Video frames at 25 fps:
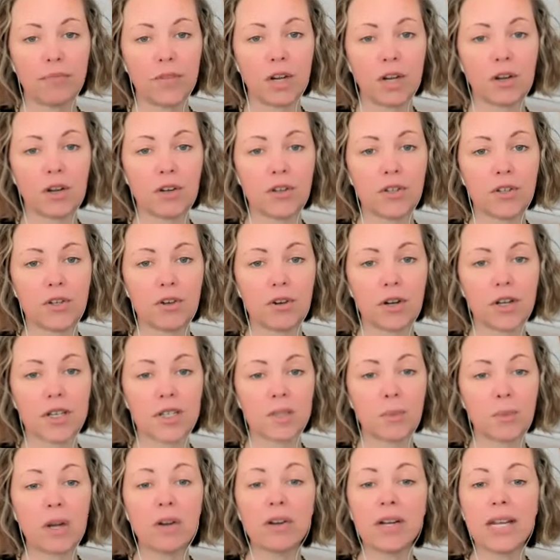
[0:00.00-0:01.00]
It hurts your
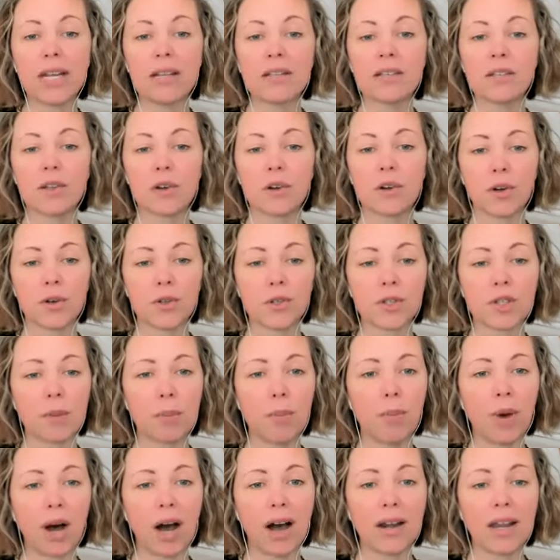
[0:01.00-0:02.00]
experience, it hurts the
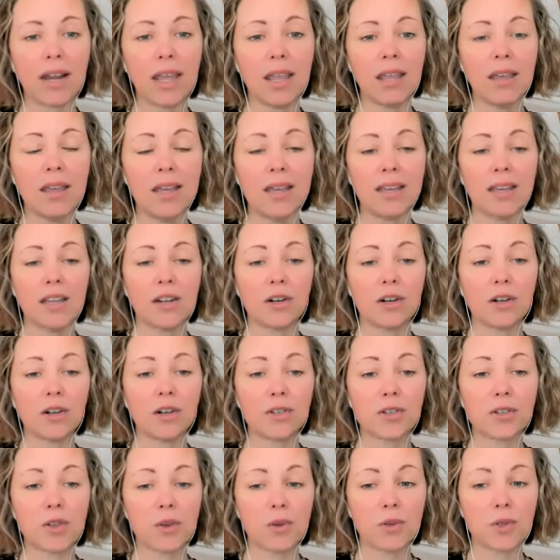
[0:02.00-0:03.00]
body, it
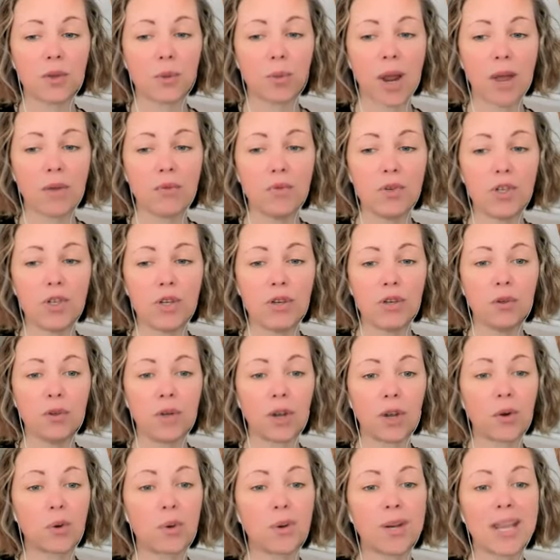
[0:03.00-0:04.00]
hurts those around you,
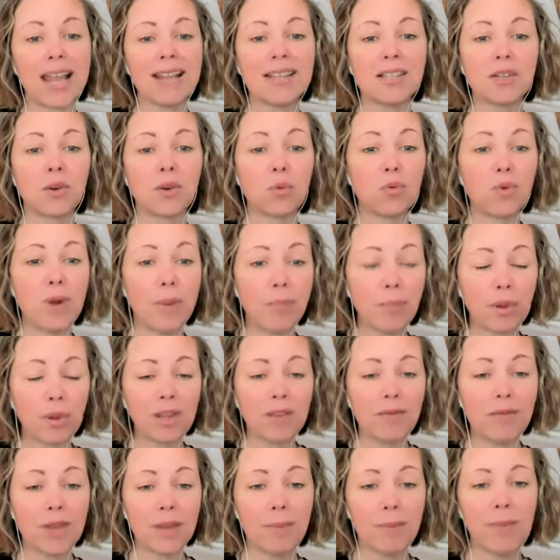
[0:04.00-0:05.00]
it creates a
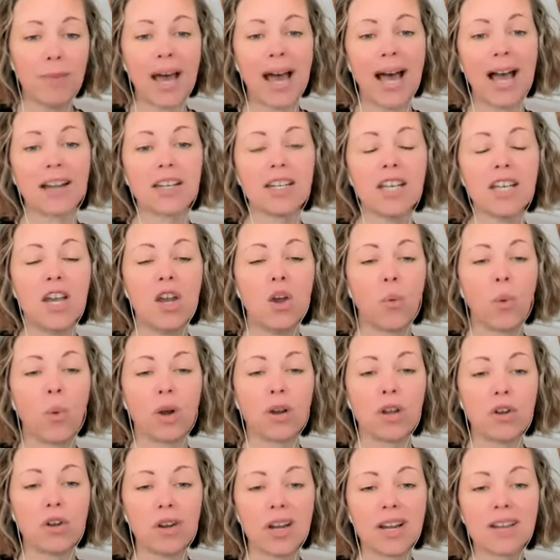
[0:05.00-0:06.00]
ripple of impact
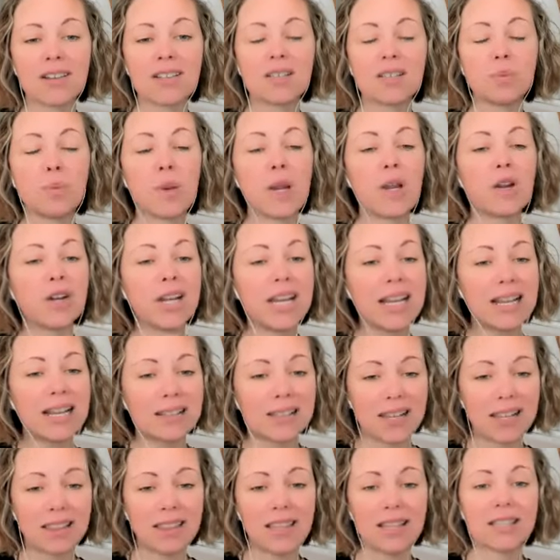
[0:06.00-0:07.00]
where you're
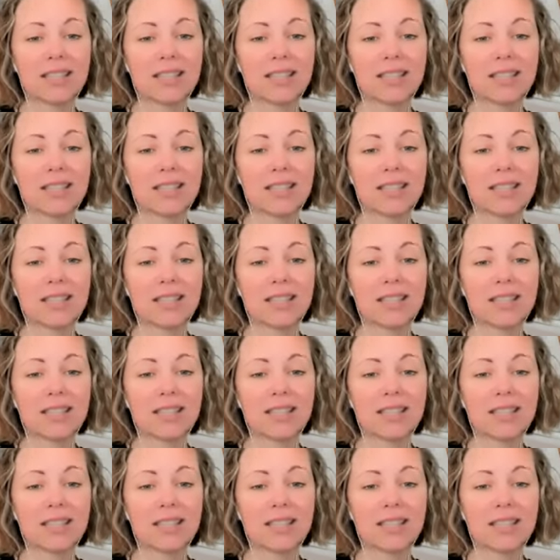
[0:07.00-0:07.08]
experiencing